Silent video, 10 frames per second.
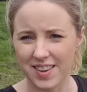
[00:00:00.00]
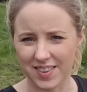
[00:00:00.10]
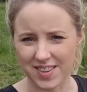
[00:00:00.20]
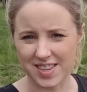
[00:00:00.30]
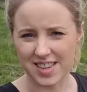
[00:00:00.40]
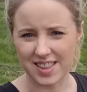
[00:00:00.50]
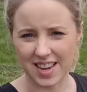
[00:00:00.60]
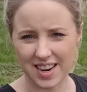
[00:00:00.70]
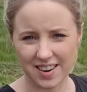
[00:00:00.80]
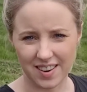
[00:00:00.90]
You'll see
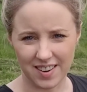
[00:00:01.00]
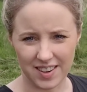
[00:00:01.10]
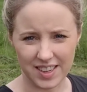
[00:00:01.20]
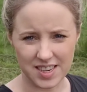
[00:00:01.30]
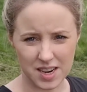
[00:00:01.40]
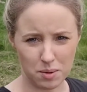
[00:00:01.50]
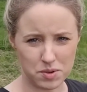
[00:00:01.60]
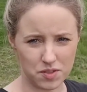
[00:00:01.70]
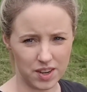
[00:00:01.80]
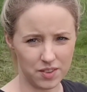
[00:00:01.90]
there I
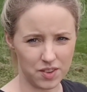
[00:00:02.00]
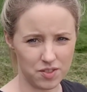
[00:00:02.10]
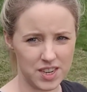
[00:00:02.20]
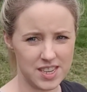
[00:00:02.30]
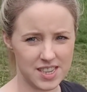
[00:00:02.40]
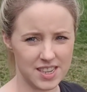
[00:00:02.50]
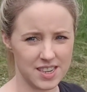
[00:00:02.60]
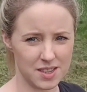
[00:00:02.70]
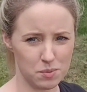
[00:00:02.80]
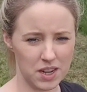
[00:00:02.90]
topped around the
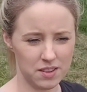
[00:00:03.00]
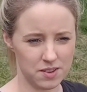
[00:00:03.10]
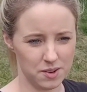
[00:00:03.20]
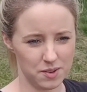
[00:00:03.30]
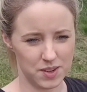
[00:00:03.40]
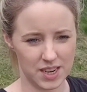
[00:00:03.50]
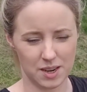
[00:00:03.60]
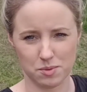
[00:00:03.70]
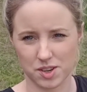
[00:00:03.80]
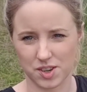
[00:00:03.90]
reseed as well. So
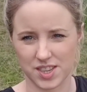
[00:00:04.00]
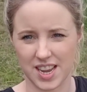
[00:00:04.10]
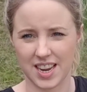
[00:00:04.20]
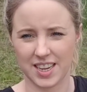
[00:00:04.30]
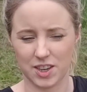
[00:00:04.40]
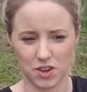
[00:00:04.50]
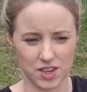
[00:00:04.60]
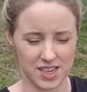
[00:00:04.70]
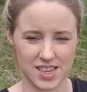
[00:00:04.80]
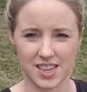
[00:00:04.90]
Dad was just saying he
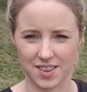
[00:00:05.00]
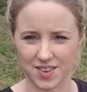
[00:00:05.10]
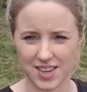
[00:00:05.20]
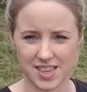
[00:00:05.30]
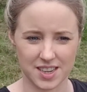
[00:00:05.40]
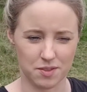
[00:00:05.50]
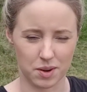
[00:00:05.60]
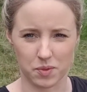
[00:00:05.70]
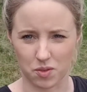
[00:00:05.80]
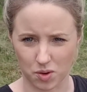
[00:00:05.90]
couldn't see the reseed
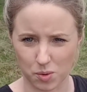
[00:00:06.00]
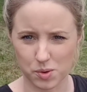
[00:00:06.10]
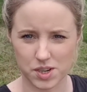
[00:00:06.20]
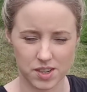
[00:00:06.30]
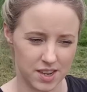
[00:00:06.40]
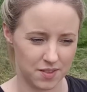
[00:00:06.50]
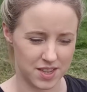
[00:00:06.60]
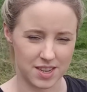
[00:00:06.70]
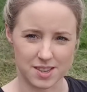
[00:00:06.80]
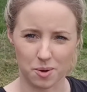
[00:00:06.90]
from the road because
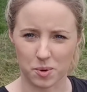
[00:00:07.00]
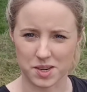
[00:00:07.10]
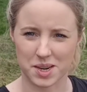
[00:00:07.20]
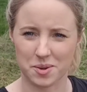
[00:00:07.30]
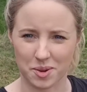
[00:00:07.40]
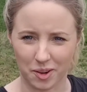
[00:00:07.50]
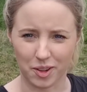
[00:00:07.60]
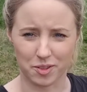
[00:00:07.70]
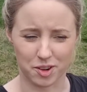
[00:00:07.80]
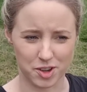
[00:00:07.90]
obviously he's lower down,
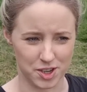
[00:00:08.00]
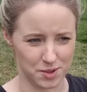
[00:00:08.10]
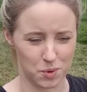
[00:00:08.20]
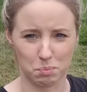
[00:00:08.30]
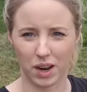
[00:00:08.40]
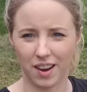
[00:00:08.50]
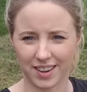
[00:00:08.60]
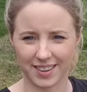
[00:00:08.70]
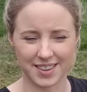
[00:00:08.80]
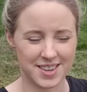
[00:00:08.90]
all the rushes were
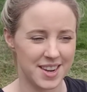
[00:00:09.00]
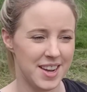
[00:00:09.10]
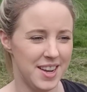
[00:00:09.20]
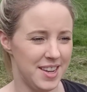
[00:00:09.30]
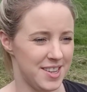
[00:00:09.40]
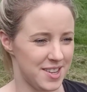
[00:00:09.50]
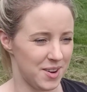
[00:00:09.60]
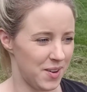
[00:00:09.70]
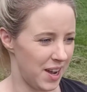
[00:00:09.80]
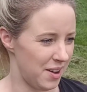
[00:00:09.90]
blocking it.
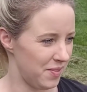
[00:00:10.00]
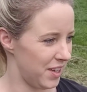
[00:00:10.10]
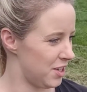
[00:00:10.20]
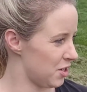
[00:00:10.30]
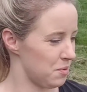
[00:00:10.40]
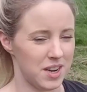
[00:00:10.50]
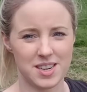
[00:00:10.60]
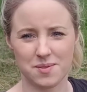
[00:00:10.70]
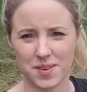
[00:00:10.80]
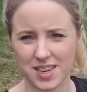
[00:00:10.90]
So he just
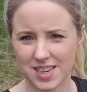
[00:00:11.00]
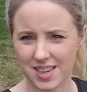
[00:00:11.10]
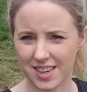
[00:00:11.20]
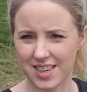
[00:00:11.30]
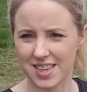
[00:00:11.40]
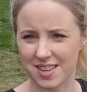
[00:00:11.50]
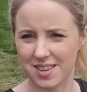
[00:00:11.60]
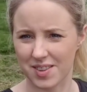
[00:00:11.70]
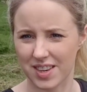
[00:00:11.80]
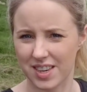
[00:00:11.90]
wanted me to tidy it
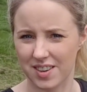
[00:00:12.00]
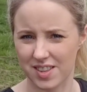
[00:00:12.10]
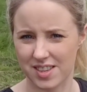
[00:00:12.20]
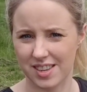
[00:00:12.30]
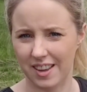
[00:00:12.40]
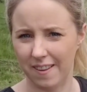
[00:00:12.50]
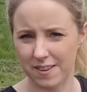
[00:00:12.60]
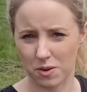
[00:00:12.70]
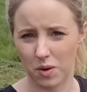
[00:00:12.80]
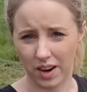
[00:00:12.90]
so that he could see.
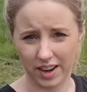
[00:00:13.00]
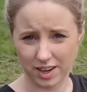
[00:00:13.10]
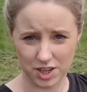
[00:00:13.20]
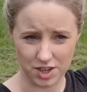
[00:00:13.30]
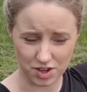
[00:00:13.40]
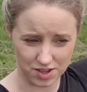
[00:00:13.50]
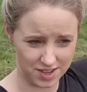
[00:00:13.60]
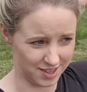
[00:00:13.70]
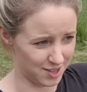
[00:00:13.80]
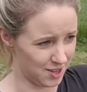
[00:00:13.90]
So I actually just
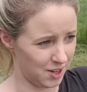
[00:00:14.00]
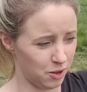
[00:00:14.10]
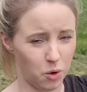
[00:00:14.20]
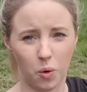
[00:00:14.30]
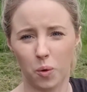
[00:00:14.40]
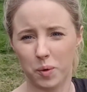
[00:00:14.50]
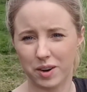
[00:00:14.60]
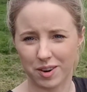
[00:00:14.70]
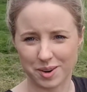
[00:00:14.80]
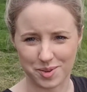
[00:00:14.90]
did a circle the whole
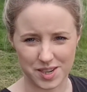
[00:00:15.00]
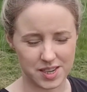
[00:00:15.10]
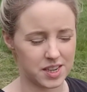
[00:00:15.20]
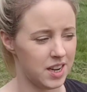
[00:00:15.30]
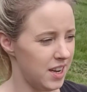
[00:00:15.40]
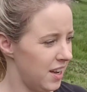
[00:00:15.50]
way around it.